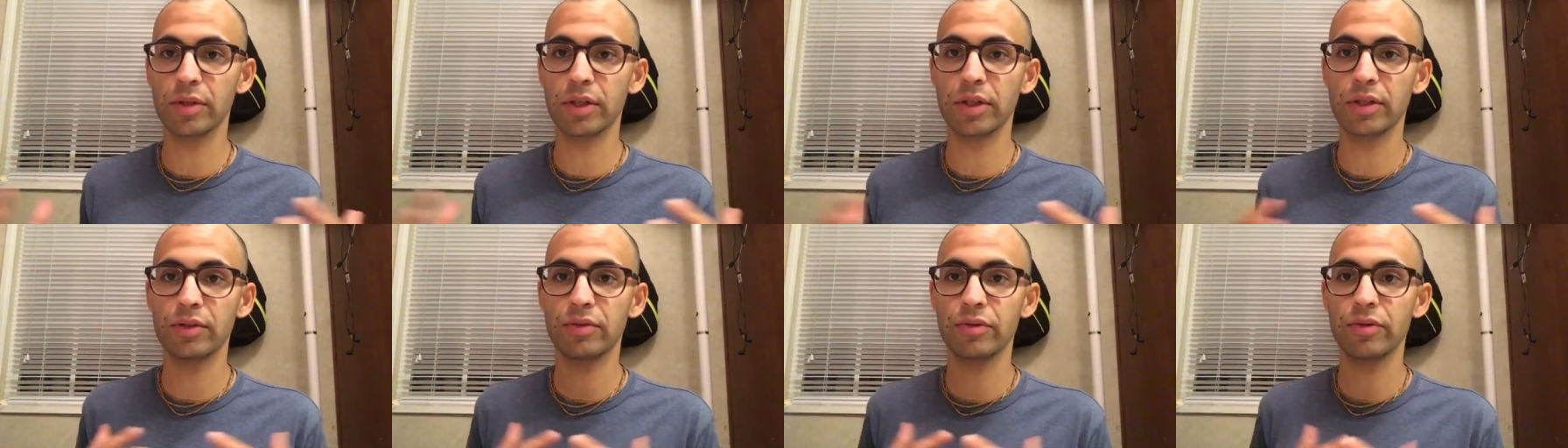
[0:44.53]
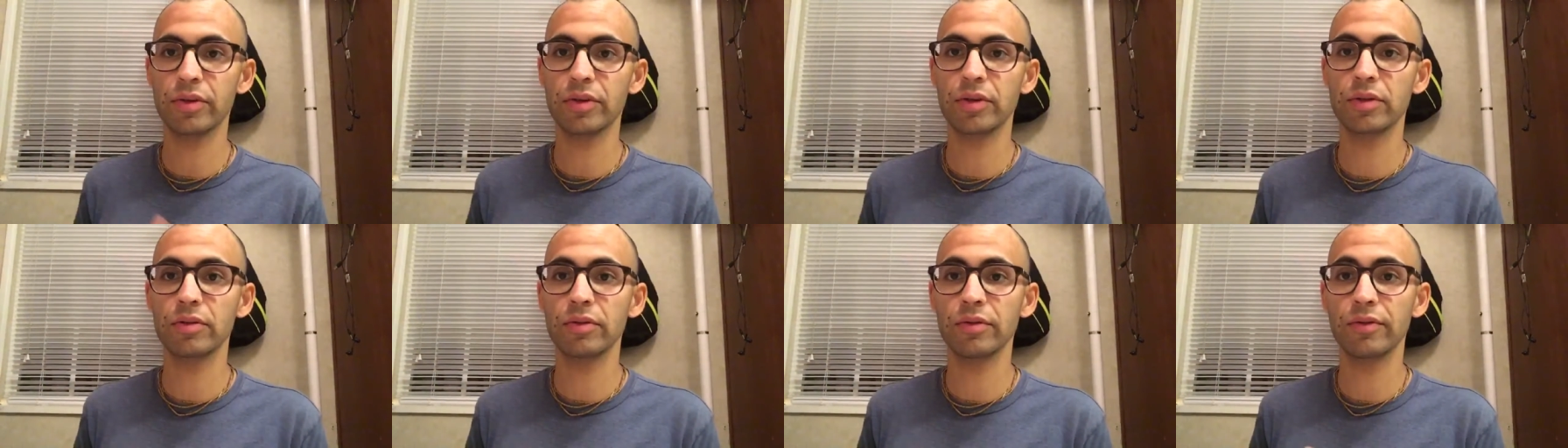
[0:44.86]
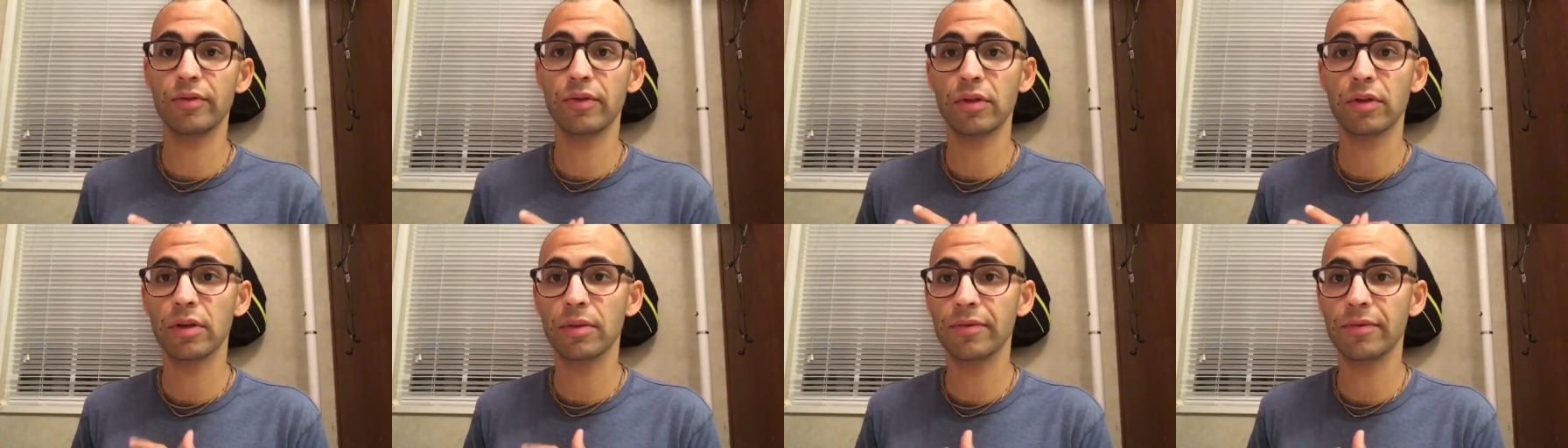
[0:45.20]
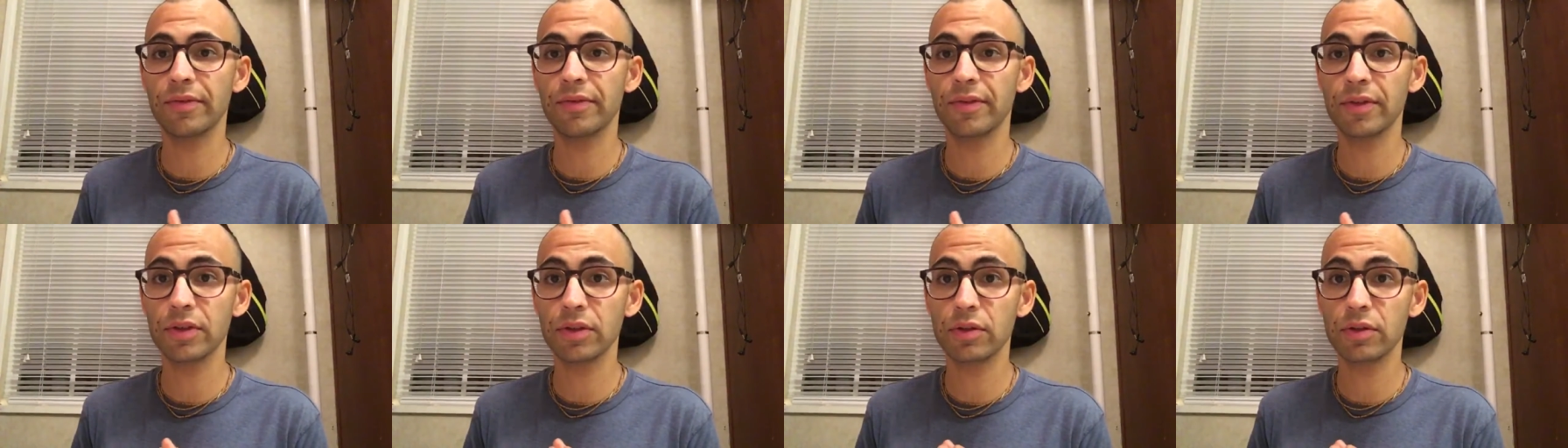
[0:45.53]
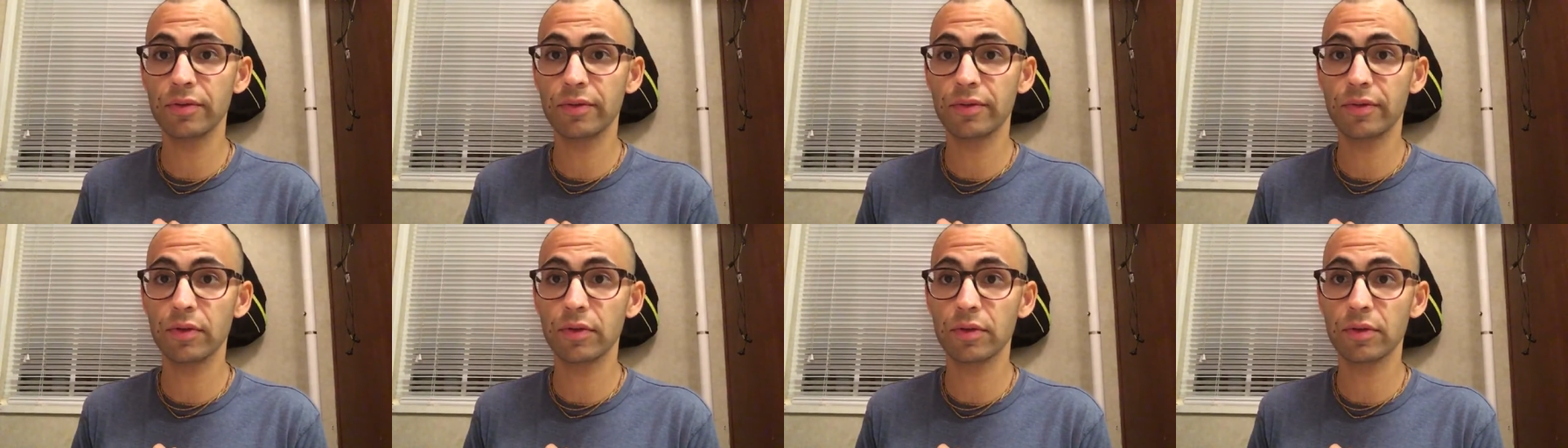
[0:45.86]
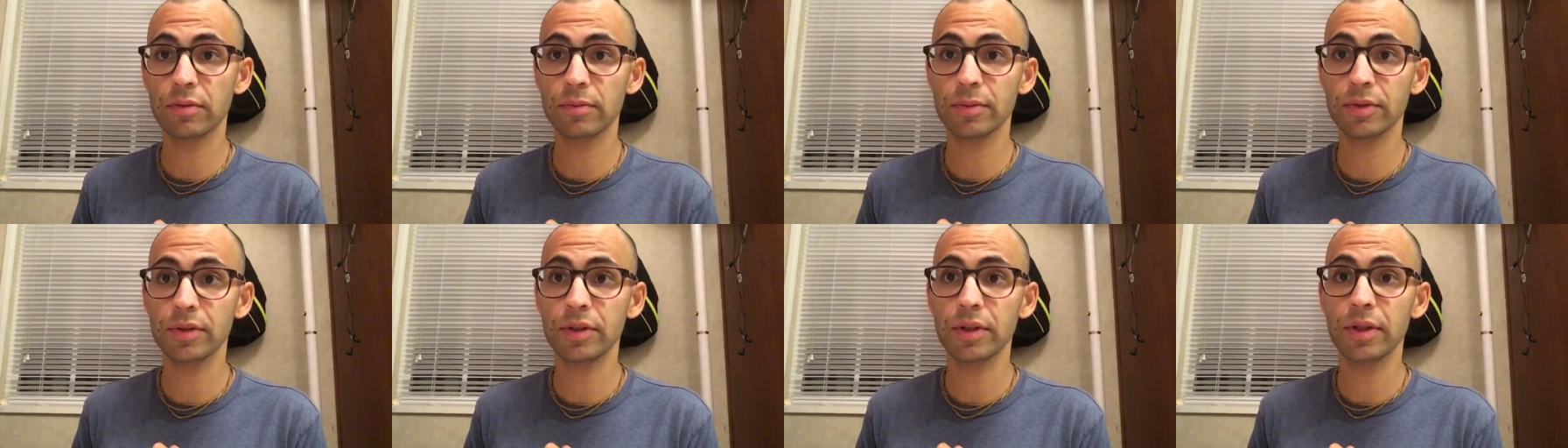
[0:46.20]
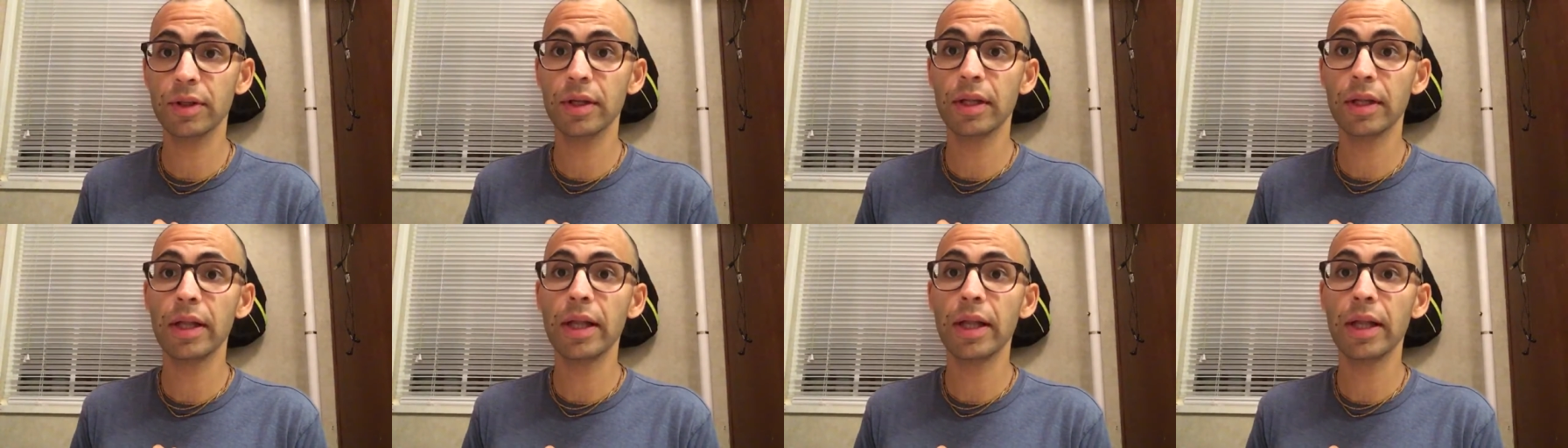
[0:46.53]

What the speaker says: his original four-armed Vishnu forms.